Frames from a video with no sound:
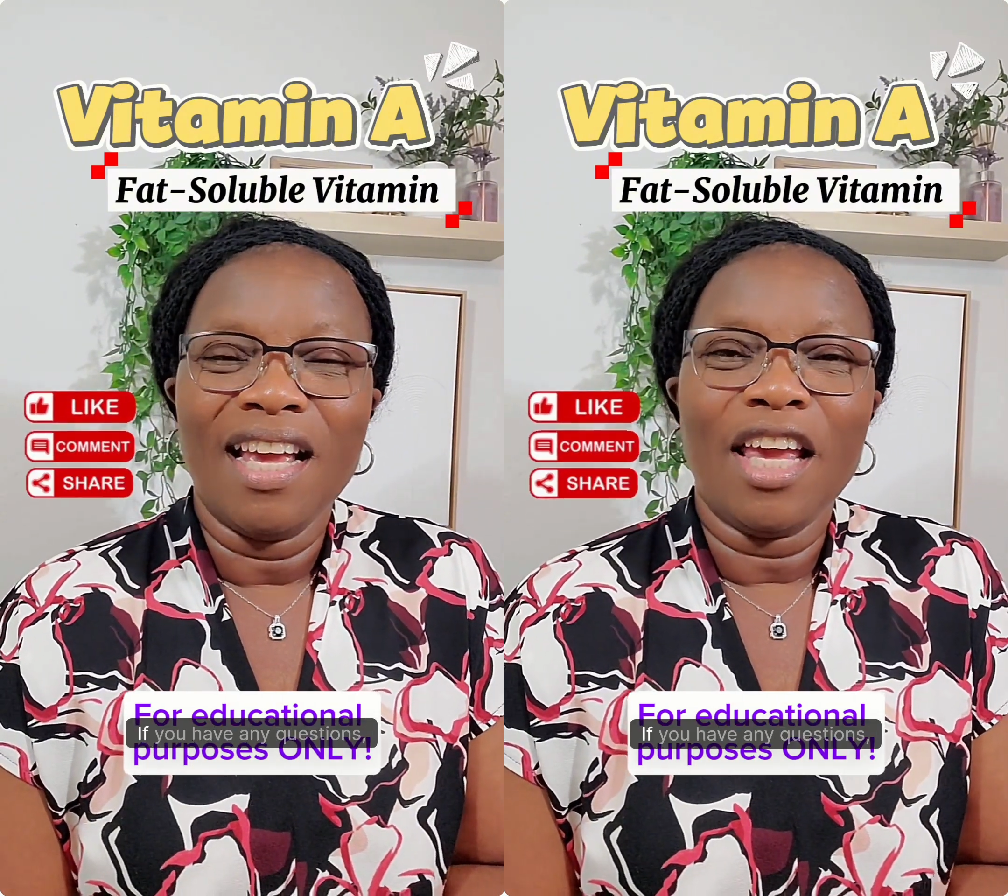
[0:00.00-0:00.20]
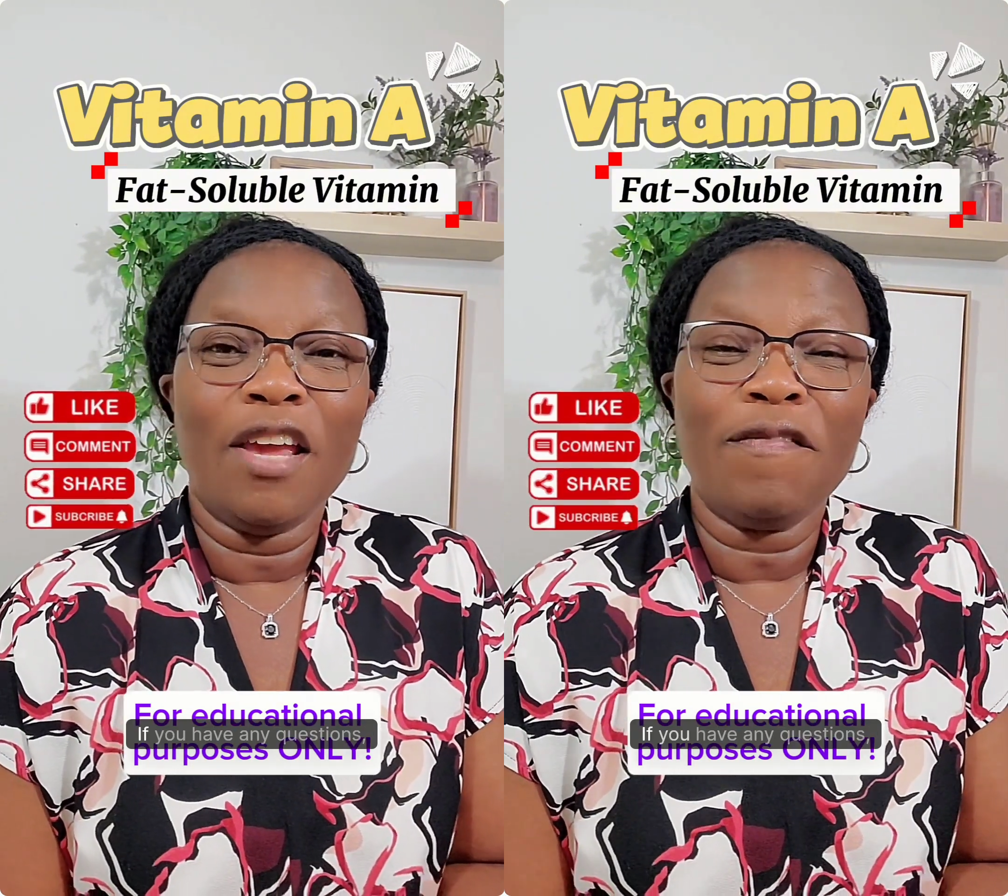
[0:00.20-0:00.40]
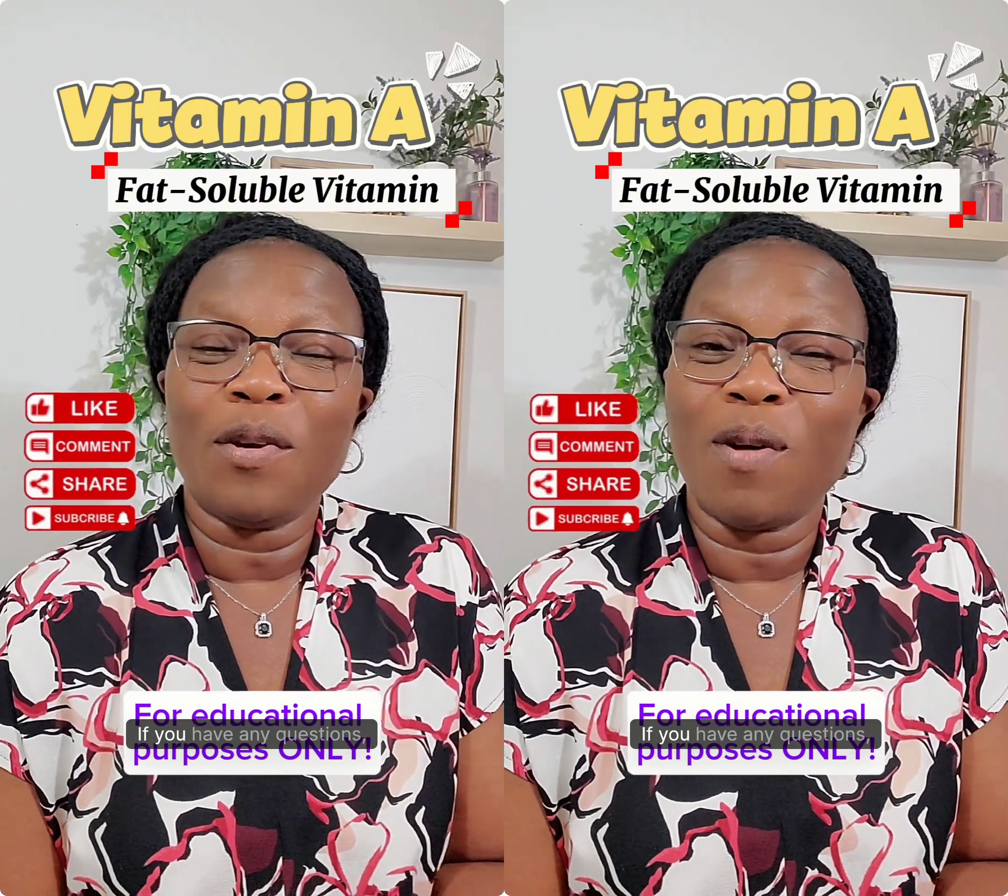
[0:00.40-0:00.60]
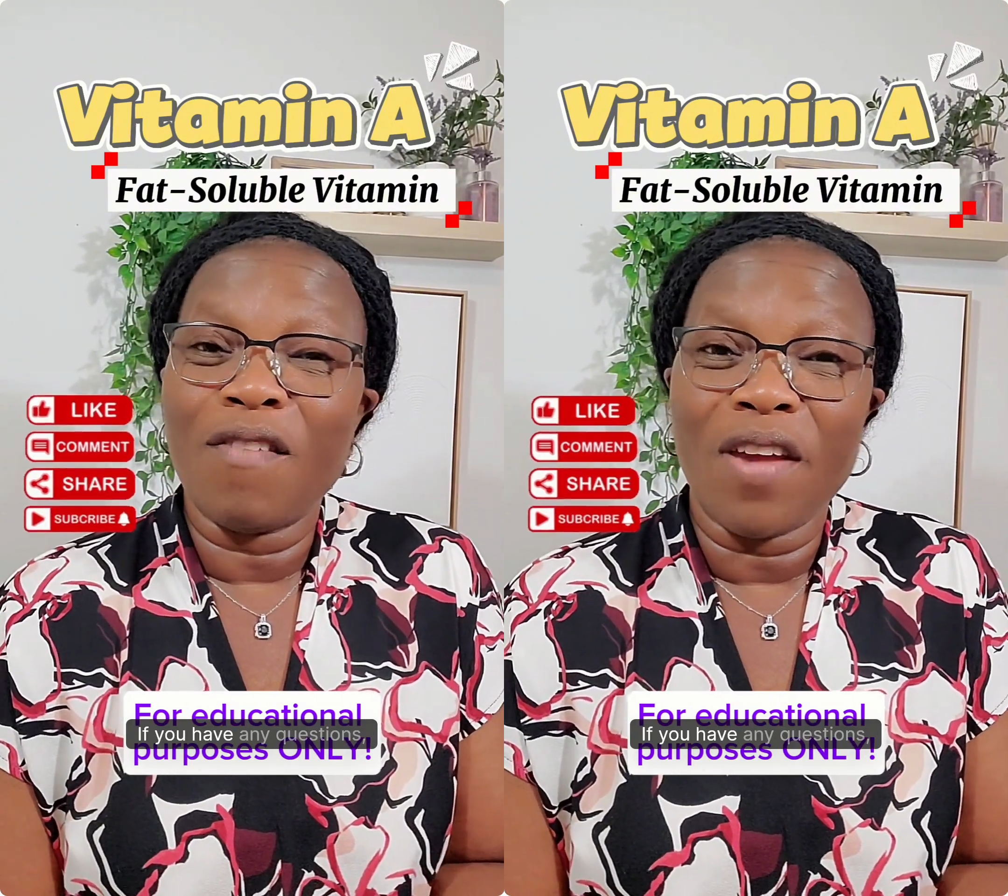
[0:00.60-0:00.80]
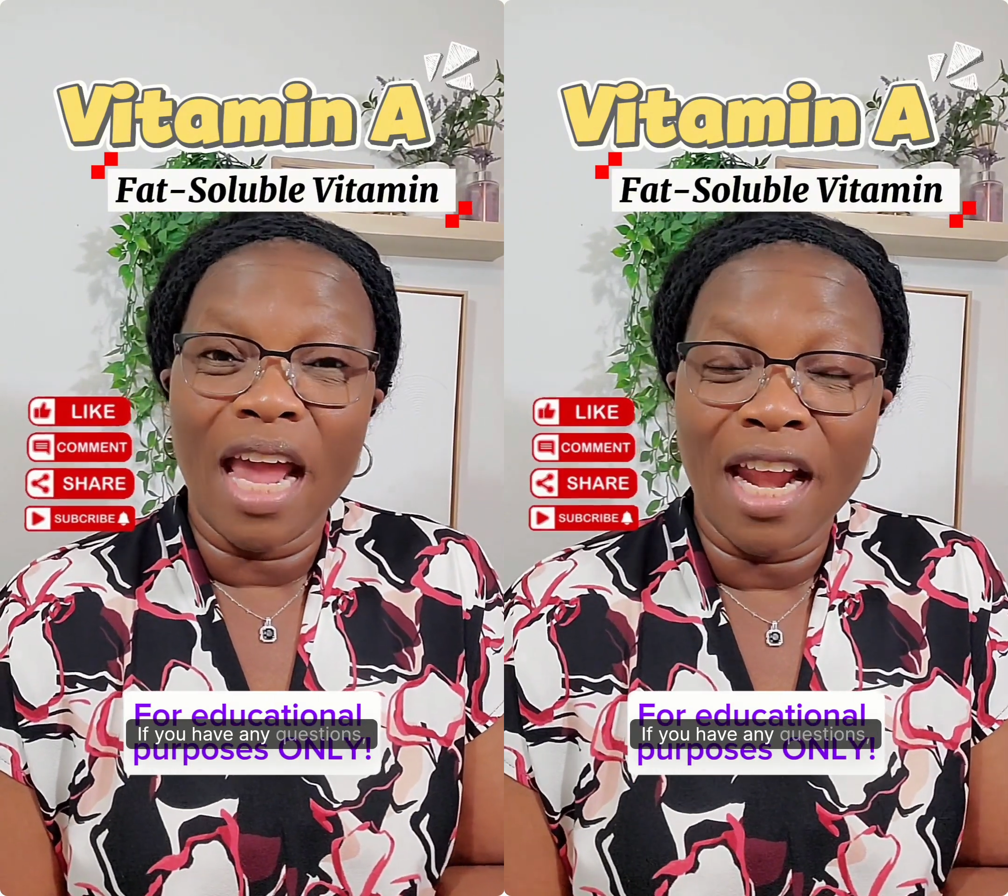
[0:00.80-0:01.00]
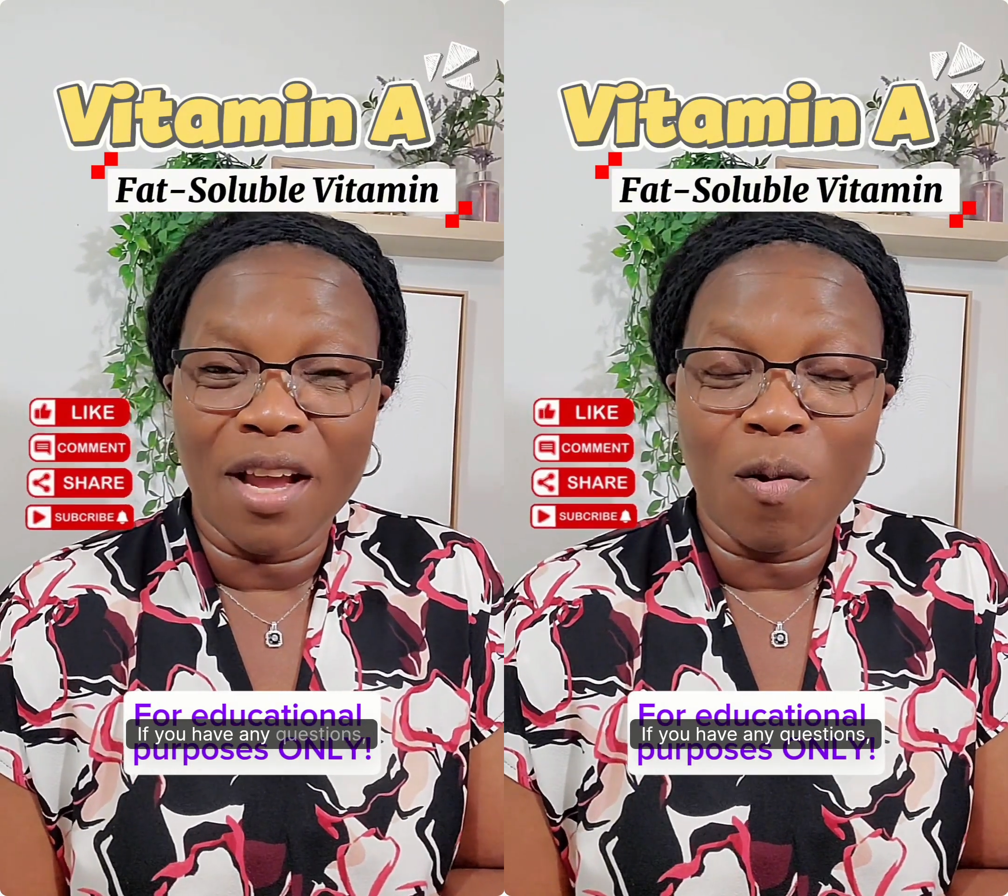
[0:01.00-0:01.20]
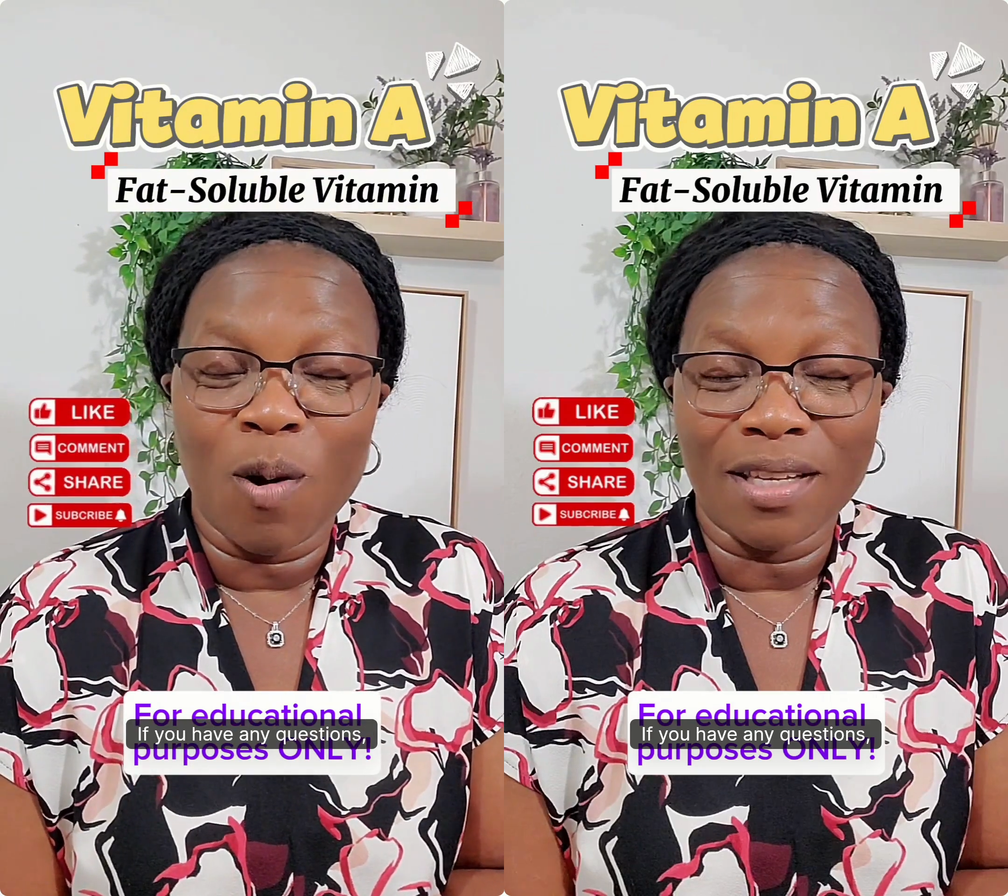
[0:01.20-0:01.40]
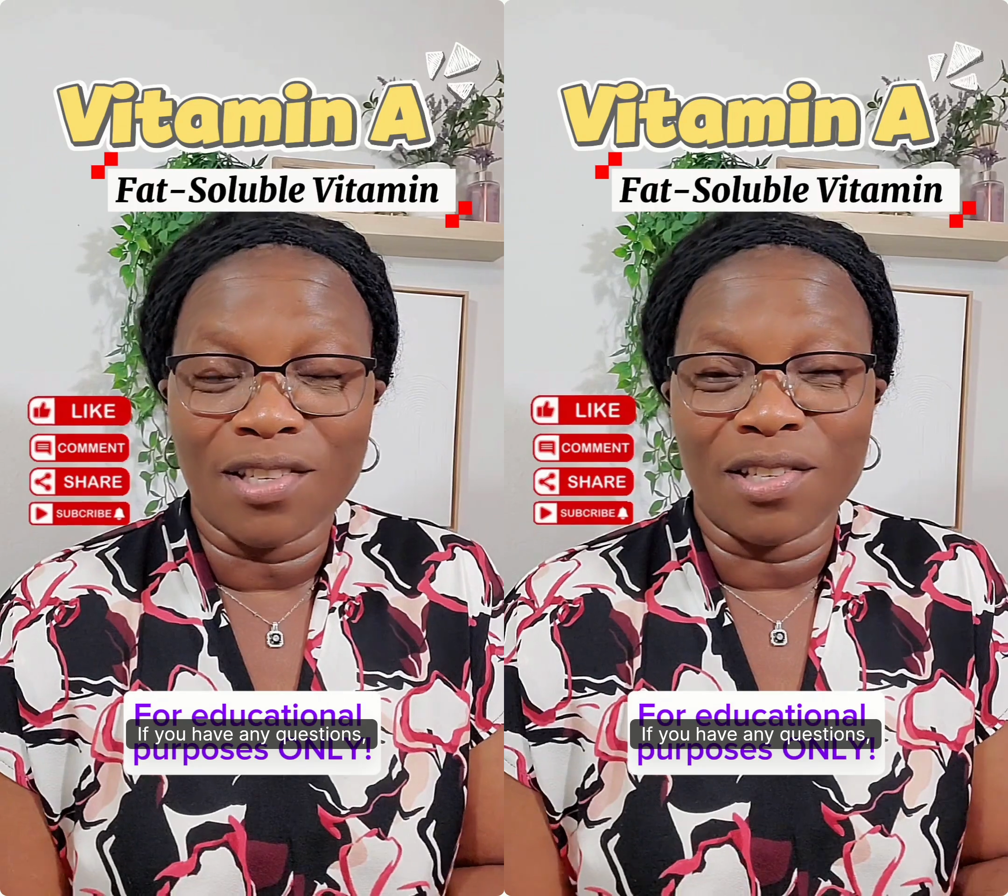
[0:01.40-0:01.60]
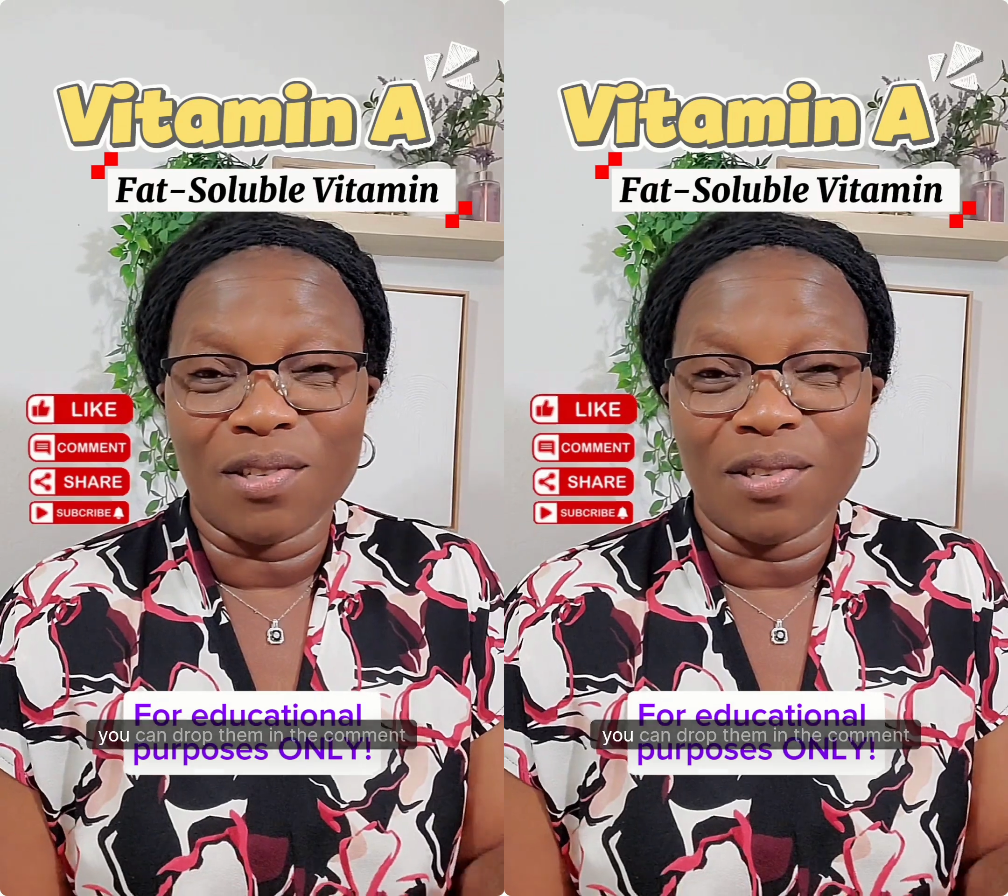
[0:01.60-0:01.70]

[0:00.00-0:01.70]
If you have any questions,